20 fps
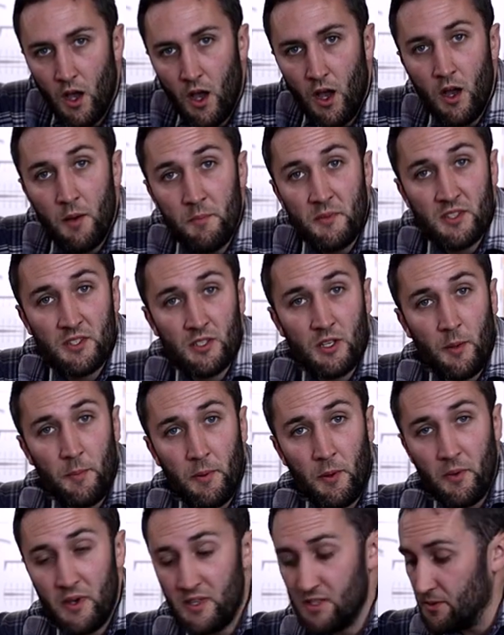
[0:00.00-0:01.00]
Um, there's a
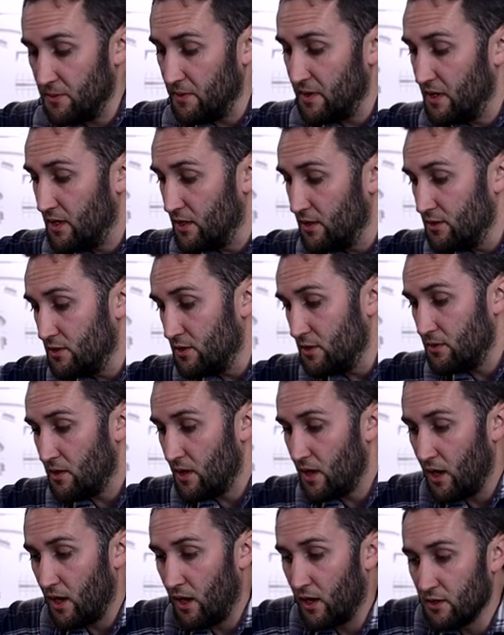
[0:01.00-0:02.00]
couple of ways that we can do
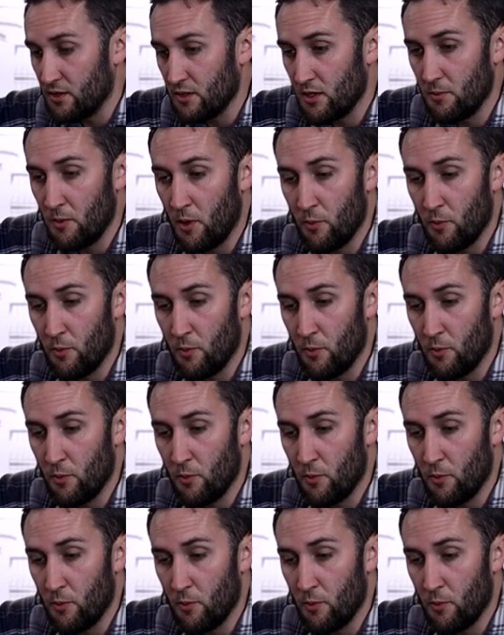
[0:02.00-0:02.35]
that and um,